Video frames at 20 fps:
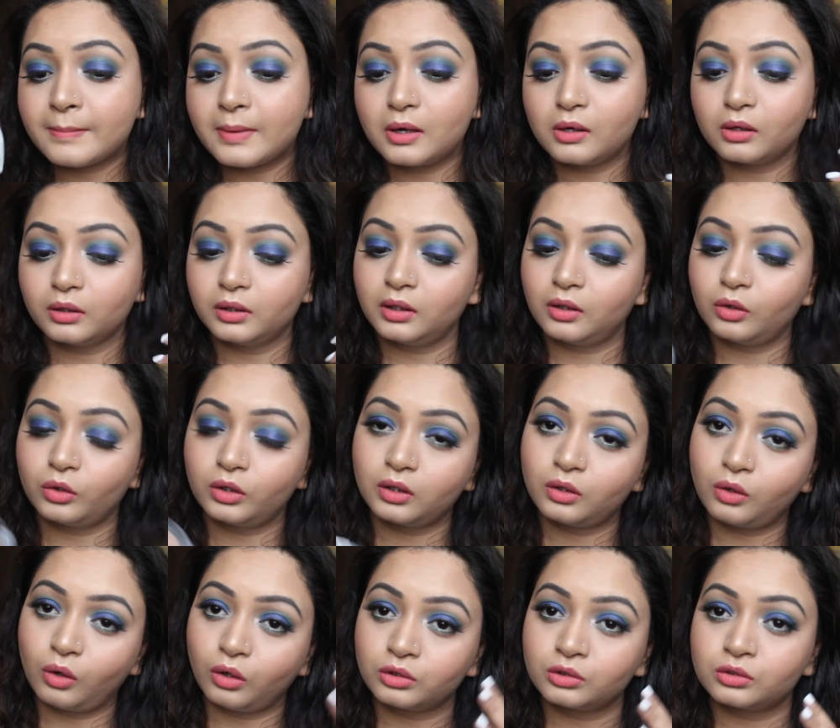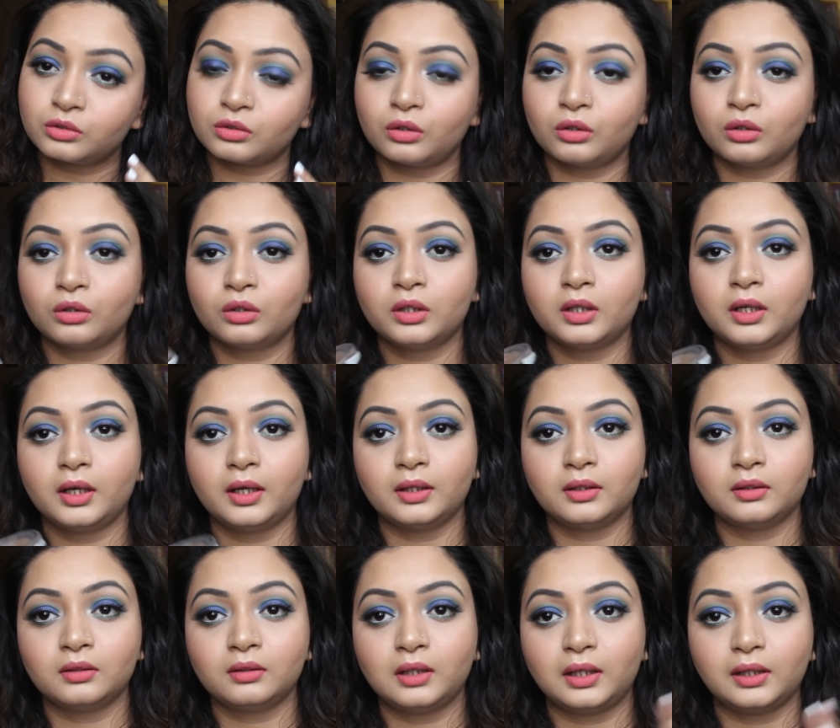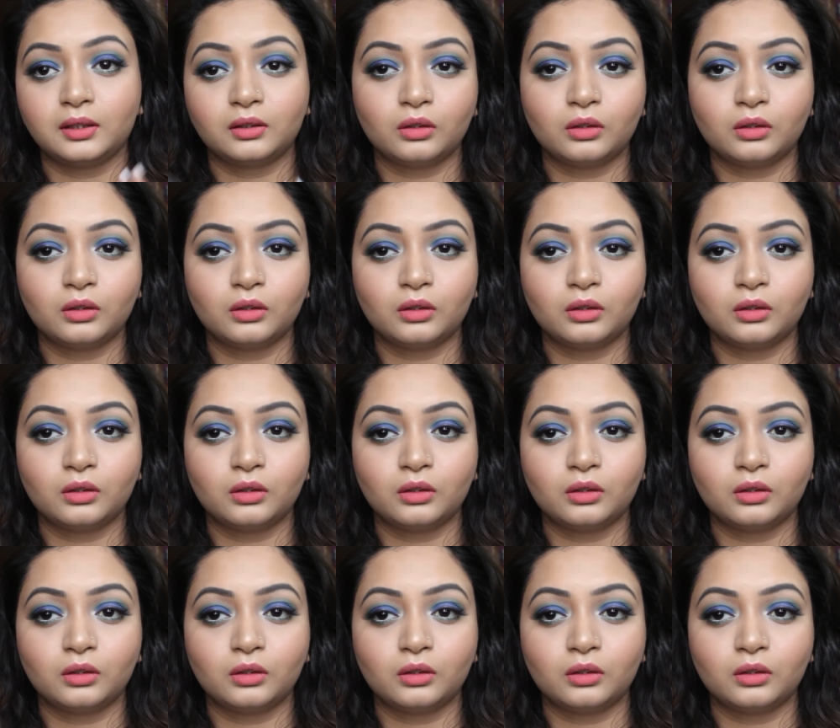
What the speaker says: a contour and like